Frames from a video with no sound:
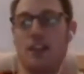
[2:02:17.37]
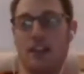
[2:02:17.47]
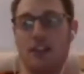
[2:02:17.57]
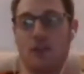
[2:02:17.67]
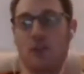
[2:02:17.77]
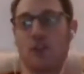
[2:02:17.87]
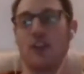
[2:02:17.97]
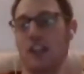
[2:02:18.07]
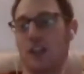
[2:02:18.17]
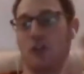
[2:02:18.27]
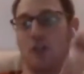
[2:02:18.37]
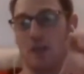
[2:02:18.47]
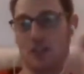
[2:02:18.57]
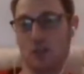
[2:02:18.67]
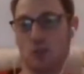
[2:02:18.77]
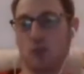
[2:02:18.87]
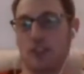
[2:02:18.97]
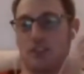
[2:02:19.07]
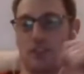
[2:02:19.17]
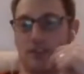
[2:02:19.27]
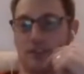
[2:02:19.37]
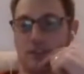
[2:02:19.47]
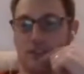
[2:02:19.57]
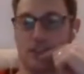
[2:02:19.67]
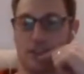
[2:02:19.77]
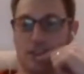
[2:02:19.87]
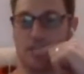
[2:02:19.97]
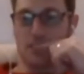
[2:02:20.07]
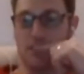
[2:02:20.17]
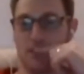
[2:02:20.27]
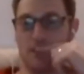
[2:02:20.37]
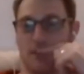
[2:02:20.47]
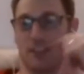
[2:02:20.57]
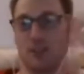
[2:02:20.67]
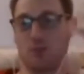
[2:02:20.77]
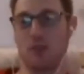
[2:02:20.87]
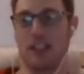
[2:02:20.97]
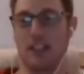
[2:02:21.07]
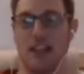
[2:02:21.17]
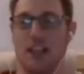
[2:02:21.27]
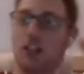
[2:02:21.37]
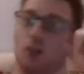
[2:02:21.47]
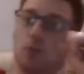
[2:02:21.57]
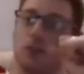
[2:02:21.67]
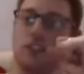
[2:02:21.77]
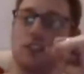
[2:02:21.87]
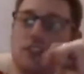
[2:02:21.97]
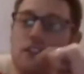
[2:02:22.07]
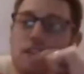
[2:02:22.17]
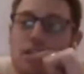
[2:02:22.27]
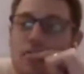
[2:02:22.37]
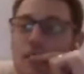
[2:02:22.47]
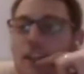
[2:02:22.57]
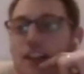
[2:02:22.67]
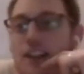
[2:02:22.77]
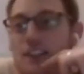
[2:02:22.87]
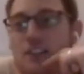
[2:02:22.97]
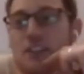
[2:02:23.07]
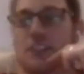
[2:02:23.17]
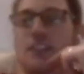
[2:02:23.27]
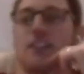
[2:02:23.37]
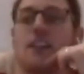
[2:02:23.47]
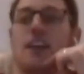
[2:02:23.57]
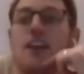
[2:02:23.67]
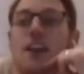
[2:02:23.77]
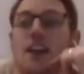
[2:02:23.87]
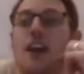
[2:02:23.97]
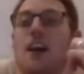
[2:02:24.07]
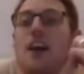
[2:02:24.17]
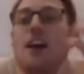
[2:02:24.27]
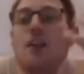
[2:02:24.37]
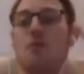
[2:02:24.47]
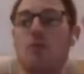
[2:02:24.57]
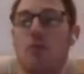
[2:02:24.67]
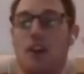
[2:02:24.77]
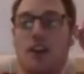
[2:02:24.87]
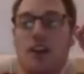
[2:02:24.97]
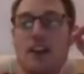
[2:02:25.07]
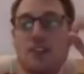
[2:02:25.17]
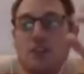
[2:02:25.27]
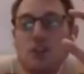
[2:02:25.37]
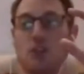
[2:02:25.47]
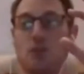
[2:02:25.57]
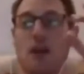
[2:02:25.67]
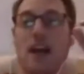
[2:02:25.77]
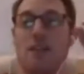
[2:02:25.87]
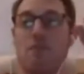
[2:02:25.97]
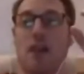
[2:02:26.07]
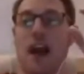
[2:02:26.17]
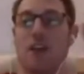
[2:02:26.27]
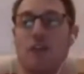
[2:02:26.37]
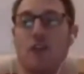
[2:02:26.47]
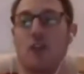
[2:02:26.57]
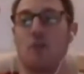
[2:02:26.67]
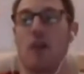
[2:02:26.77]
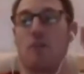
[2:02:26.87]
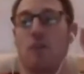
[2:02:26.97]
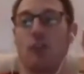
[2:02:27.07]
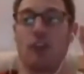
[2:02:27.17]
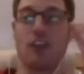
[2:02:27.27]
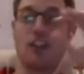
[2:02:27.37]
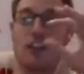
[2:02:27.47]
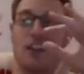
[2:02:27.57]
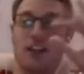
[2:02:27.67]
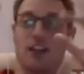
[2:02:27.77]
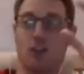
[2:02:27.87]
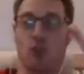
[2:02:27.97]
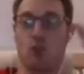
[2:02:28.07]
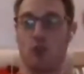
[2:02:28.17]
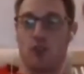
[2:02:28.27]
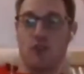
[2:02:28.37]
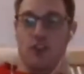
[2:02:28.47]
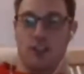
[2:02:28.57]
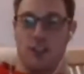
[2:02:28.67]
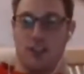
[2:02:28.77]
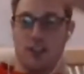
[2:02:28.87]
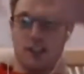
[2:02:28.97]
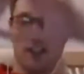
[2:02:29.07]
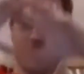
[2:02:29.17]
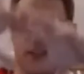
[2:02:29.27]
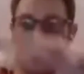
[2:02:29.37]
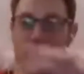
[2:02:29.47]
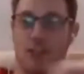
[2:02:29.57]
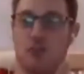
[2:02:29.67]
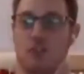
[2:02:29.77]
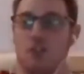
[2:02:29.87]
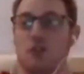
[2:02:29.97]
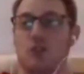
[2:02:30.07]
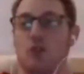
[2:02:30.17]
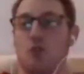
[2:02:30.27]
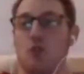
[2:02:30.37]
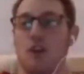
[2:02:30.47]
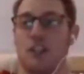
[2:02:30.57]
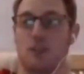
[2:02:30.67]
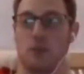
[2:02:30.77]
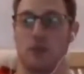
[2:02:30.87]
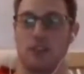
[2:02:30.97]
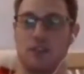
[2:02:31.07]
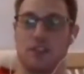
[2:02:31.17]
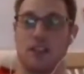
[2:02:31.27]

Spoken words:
freed from its prison, its millennial prison at last. As you sort of pan back from the bubble, all of the hundreds of sort of worshippers,